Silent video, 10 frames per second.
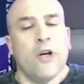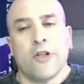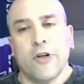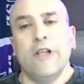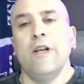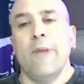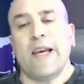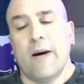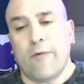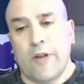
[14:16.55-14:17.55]
So you need to
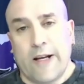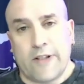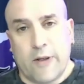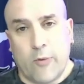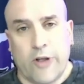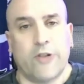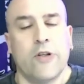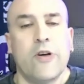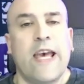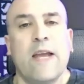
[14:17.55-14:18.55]
make up for that somewhere. So
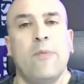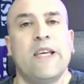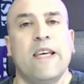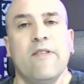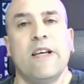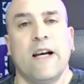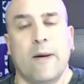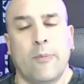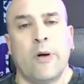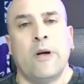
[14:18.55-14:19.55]
you can't be giving
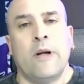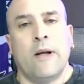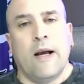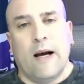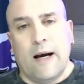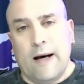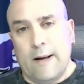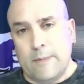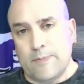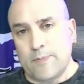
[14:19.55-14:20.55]
up
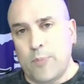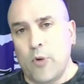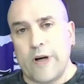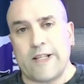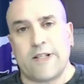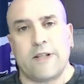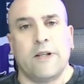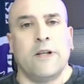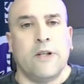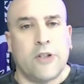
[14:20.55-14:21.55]
points
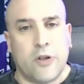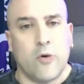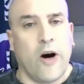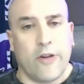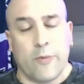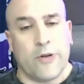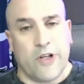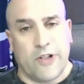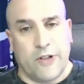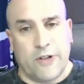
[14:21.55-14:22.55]
to other
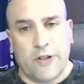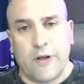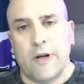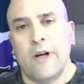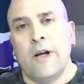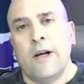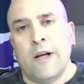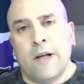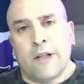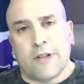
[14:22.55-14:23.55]
positions.
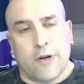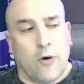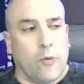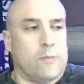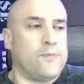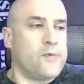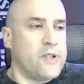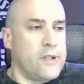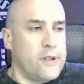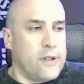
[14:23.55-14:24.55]
So
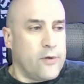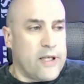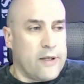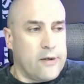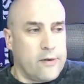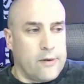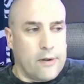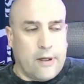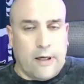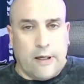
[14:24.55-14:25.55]
you need
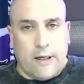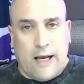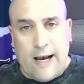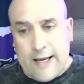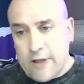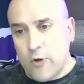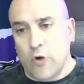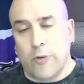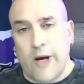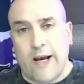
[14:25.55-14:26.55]
high-end
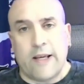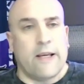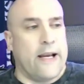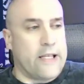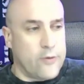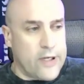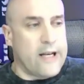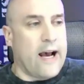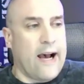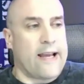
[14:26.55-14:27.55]
quarterback and you need
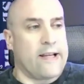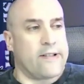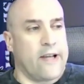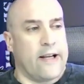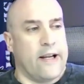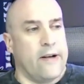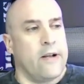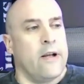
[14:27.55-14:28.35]
a high-end tight end.